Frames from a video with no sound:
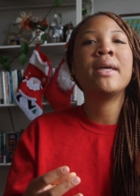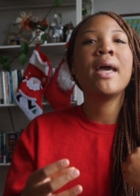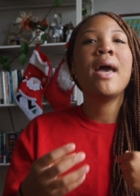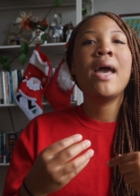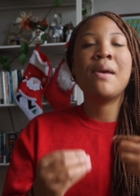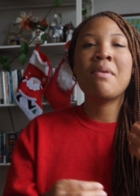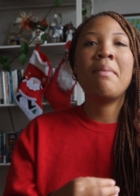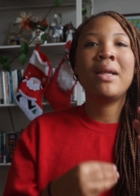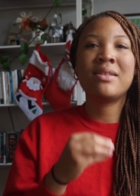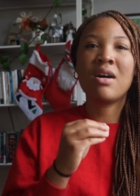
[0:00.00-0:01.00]
it might
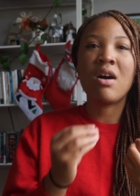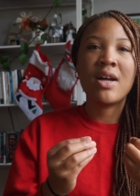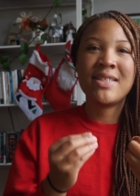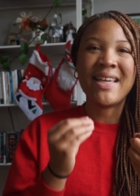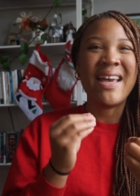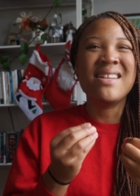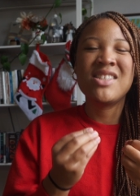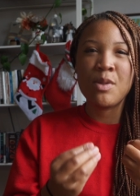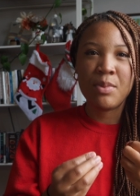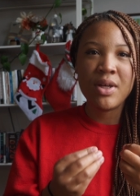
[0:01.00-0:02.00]
be a little hard to get into
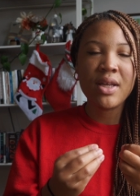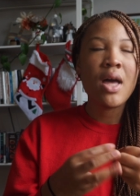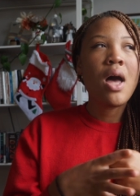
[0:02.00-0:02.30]
the book.